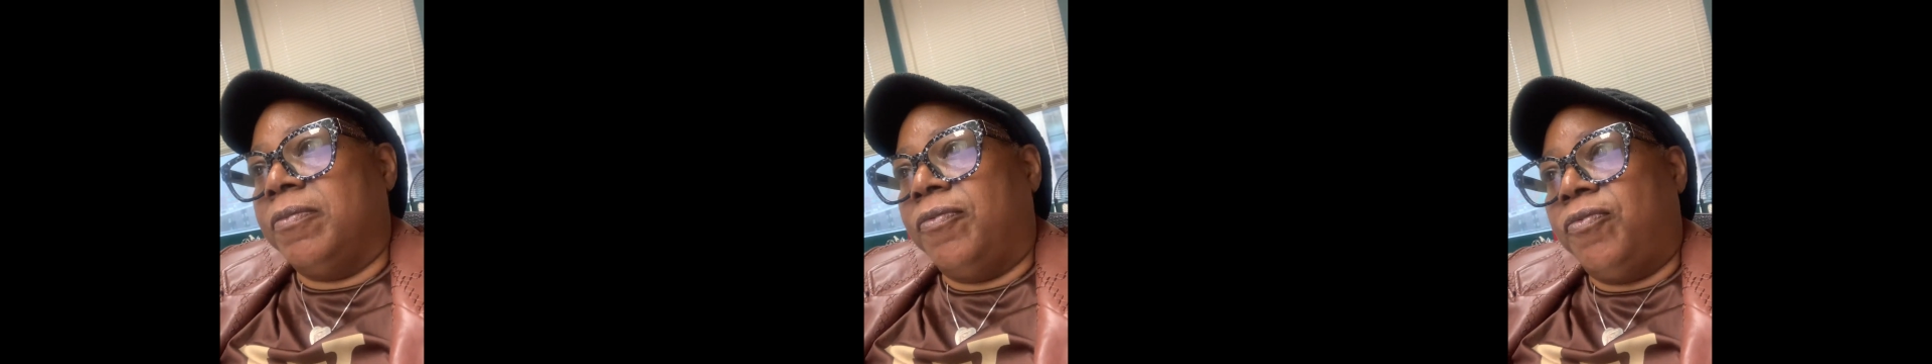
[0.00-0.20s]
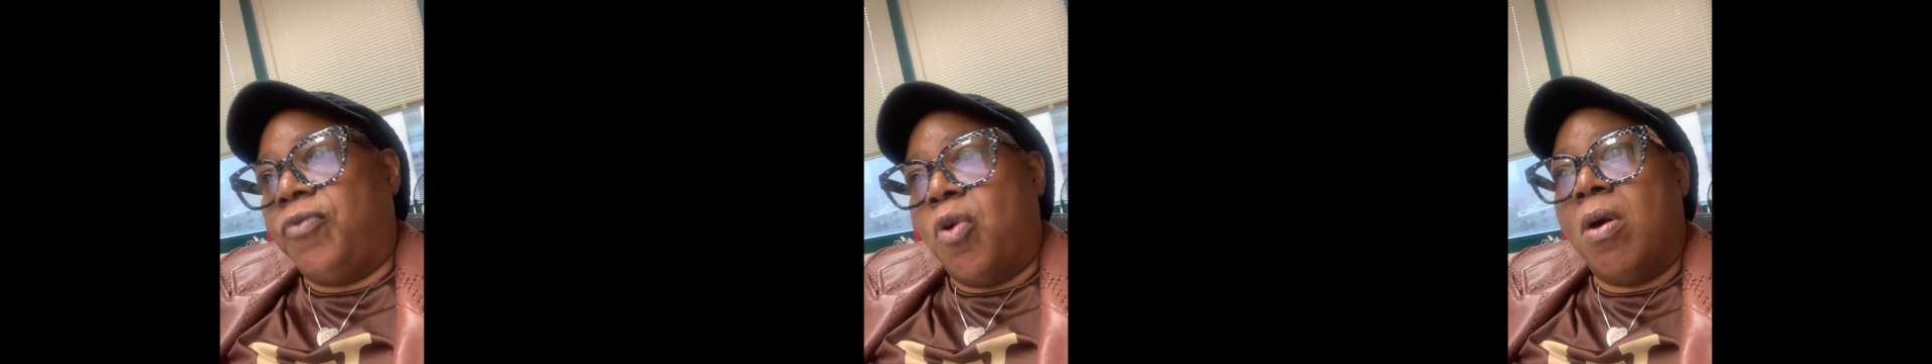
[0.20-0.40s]

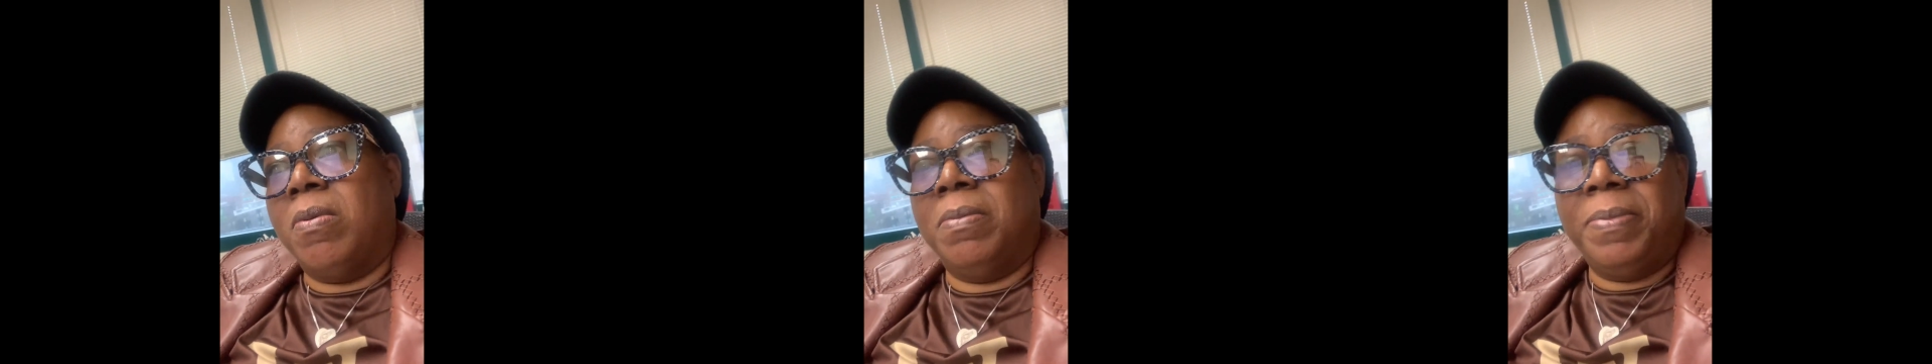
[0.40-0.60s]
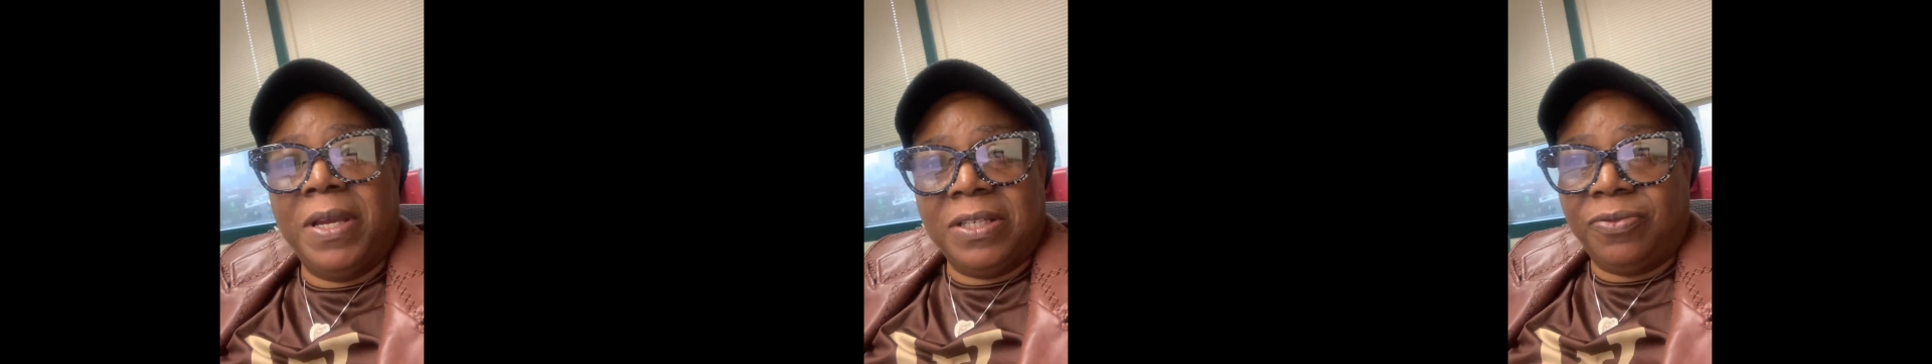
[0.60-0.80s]
former
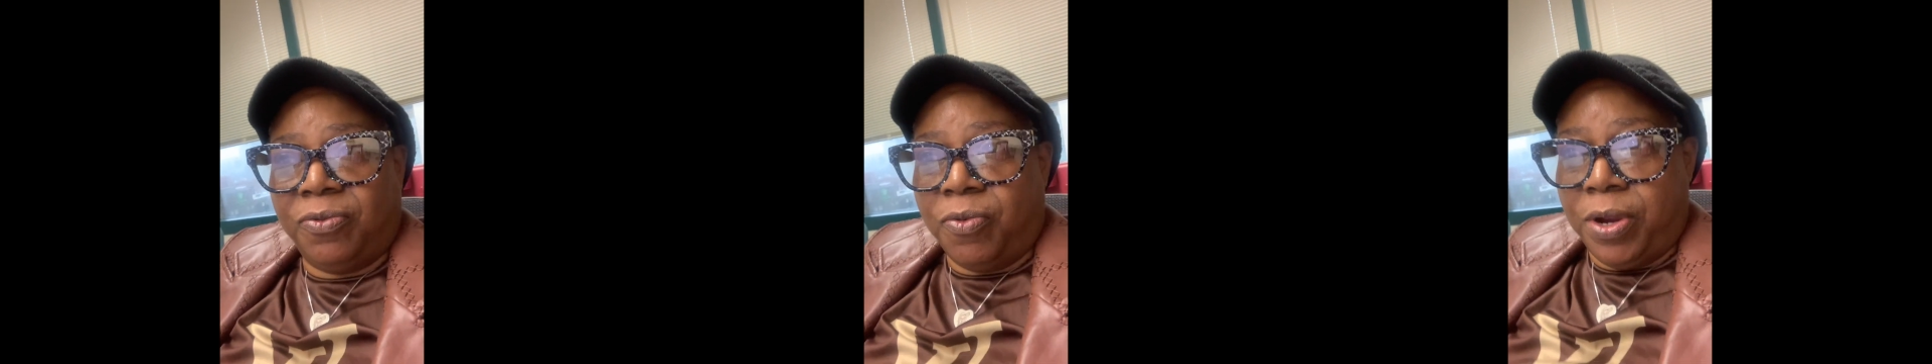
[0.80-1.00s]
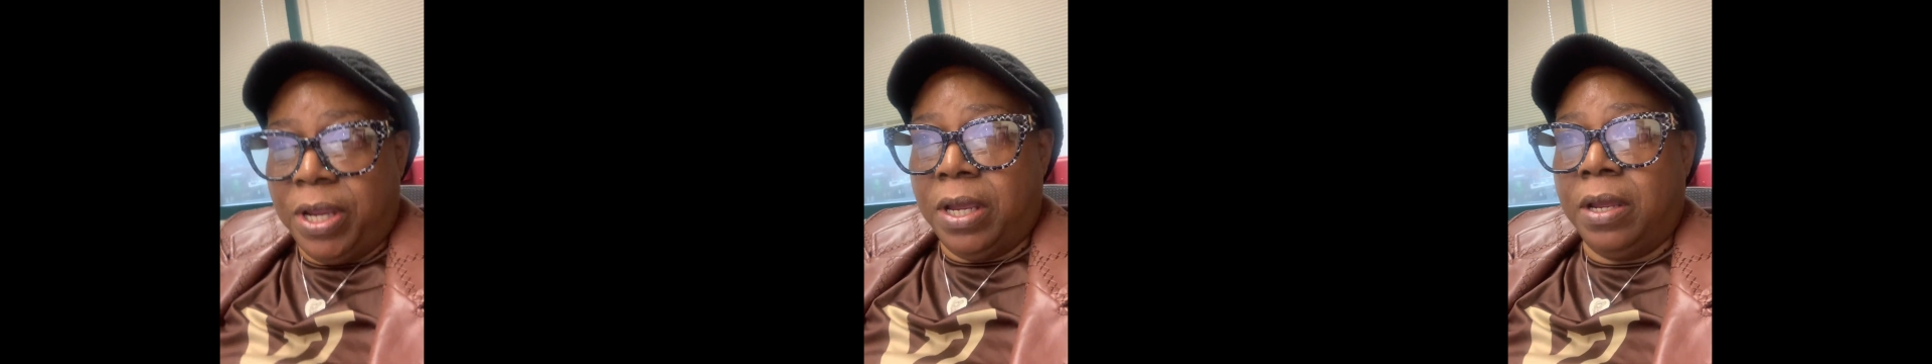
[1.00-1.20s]
best
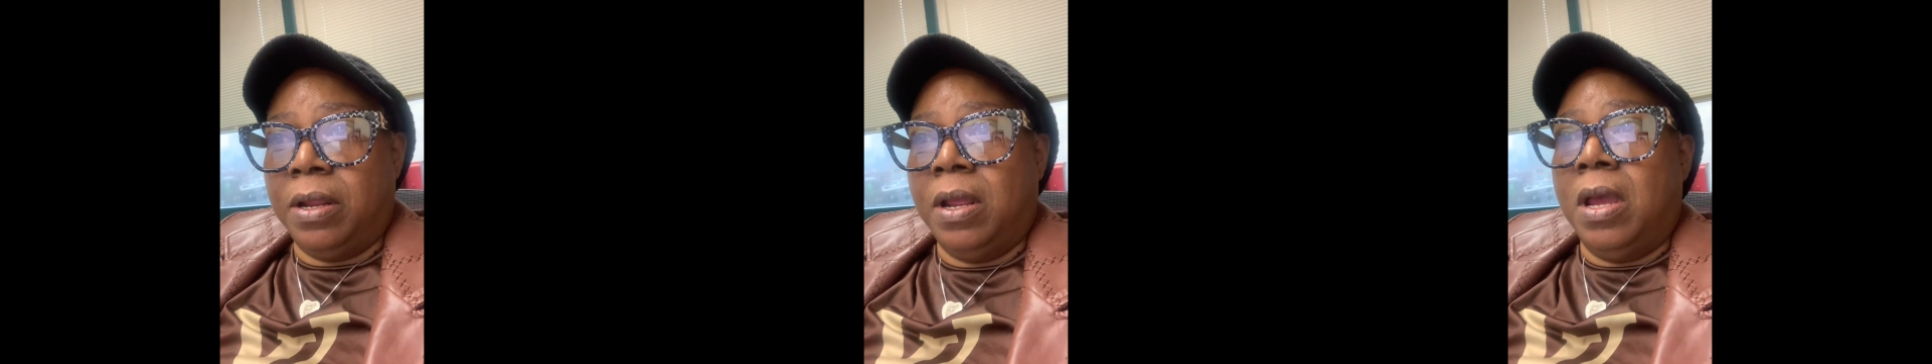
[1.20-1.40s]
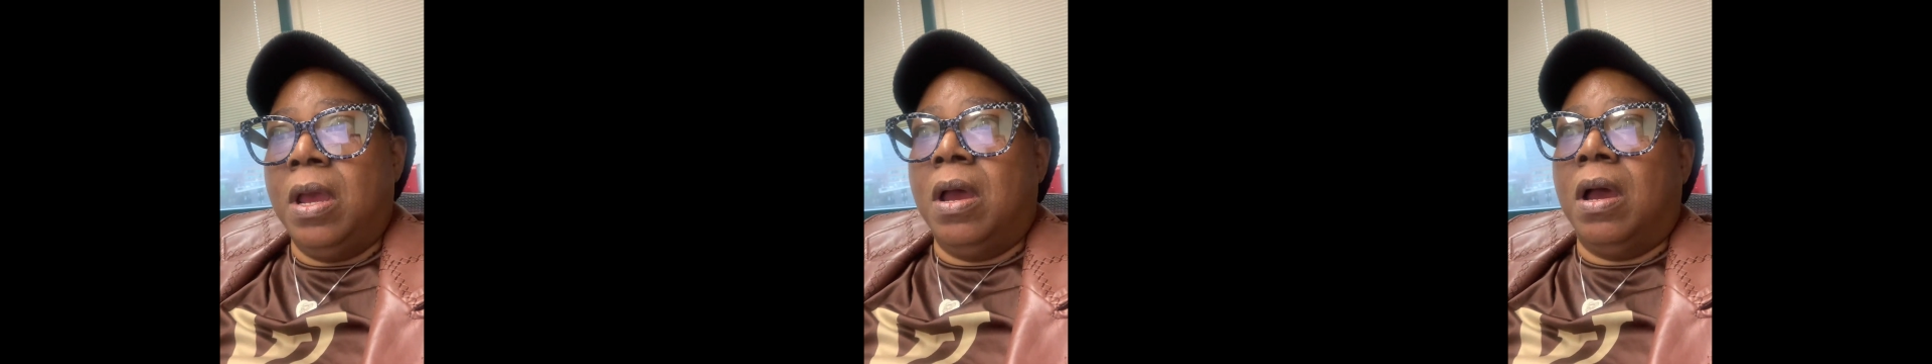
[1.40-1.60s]
friend
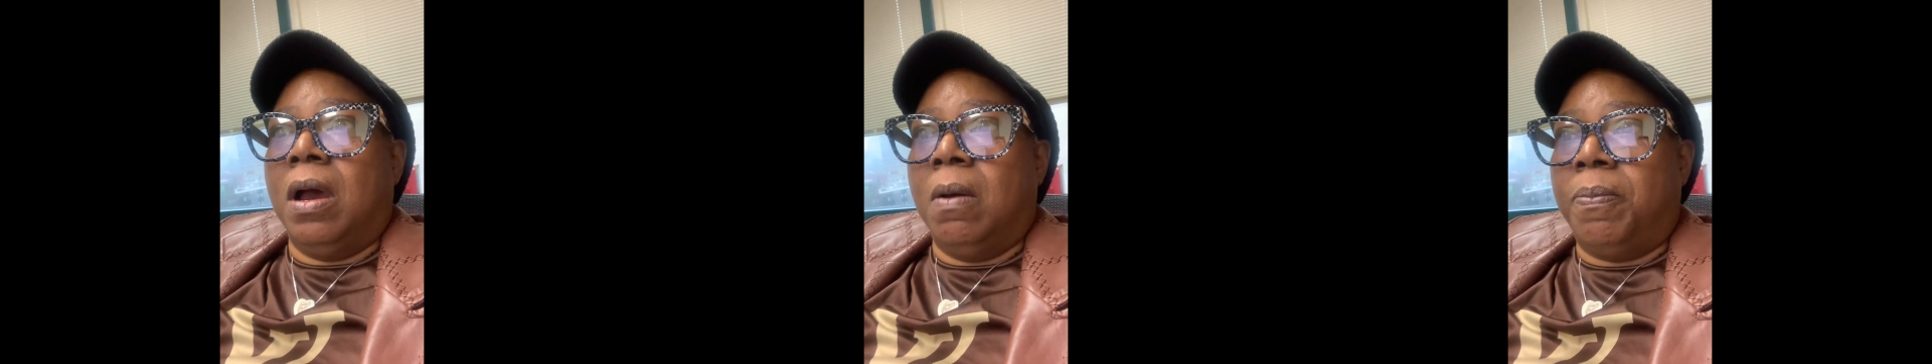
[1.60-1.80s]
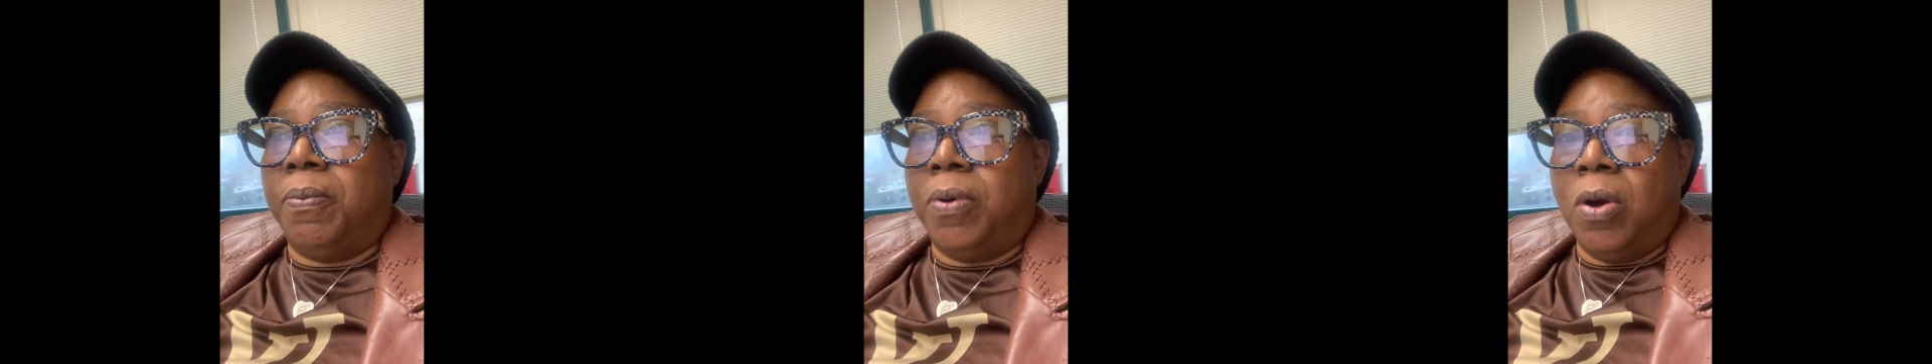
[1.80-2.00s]

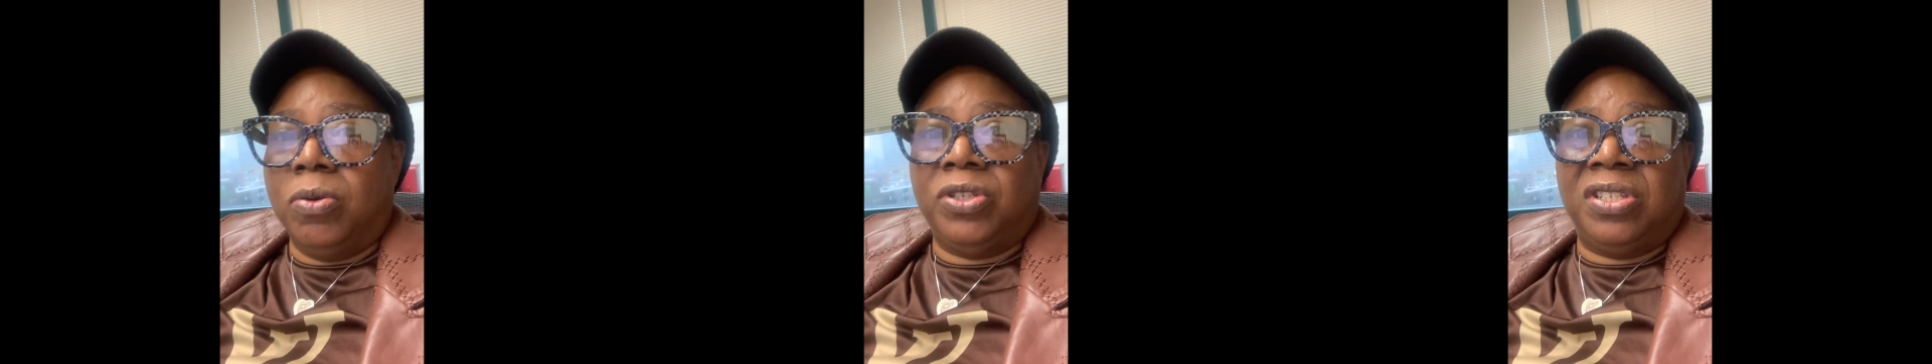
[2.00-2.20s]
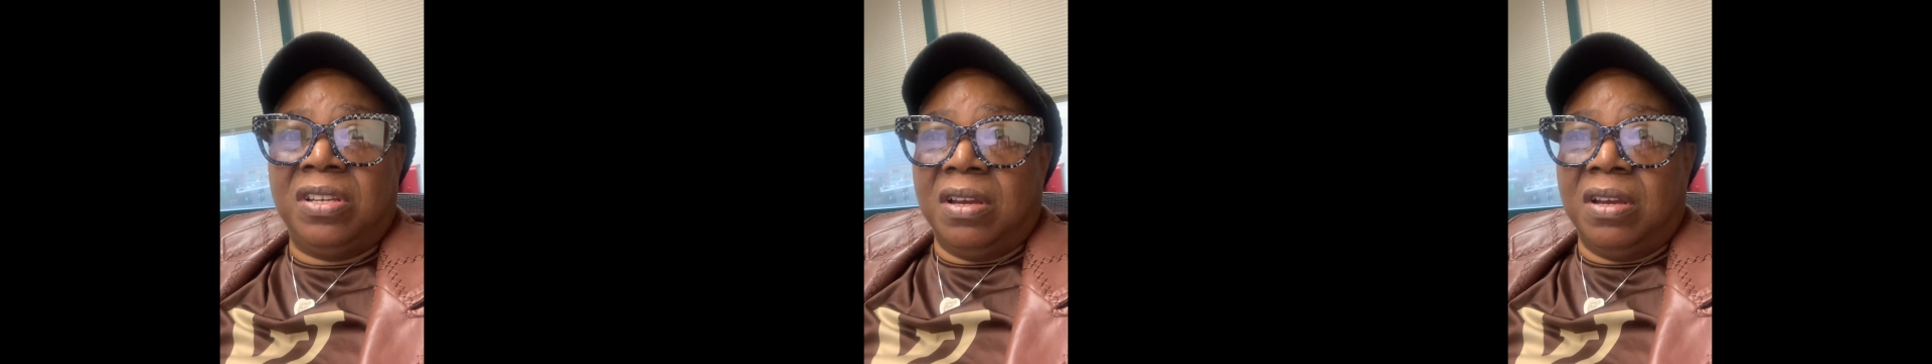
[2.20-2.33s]
approached